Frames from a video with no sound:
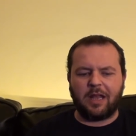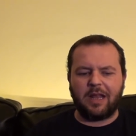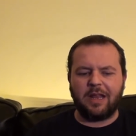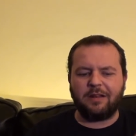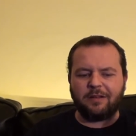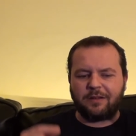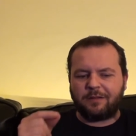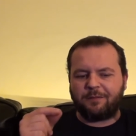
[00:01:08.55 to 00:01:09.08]

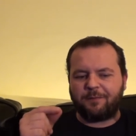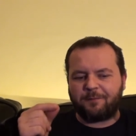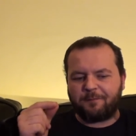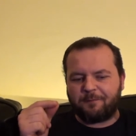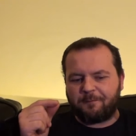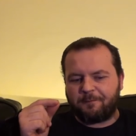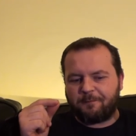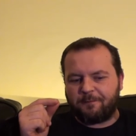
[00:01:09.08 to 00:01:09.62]
it
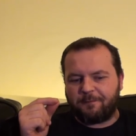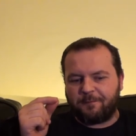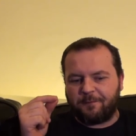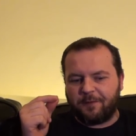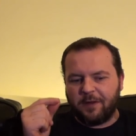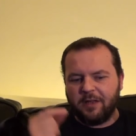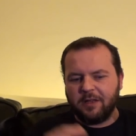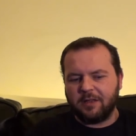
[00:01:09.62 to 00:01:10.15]

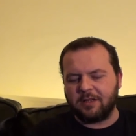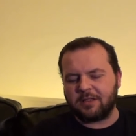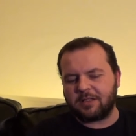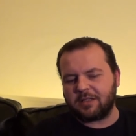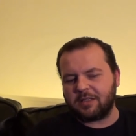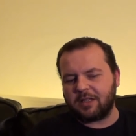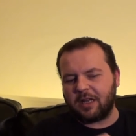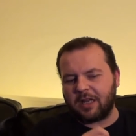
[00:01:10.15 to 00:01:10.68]

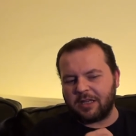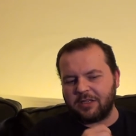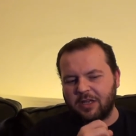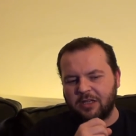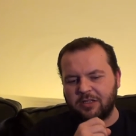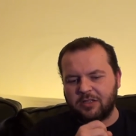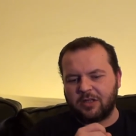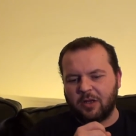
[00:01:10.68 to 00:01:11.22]
feels like as
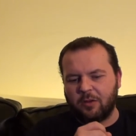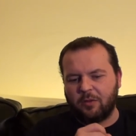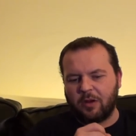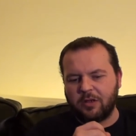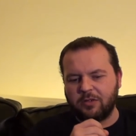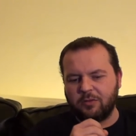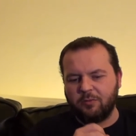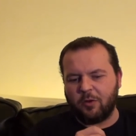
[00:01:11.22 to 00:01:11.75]
as you
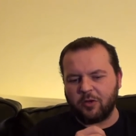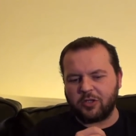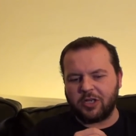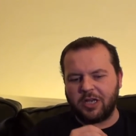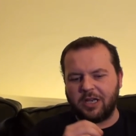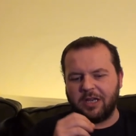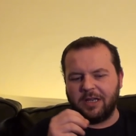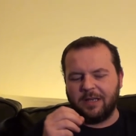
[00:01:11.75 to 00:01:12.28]
start as you watch
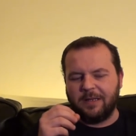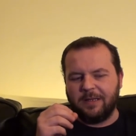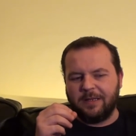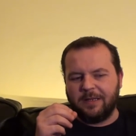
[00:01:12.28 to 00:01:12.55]
it,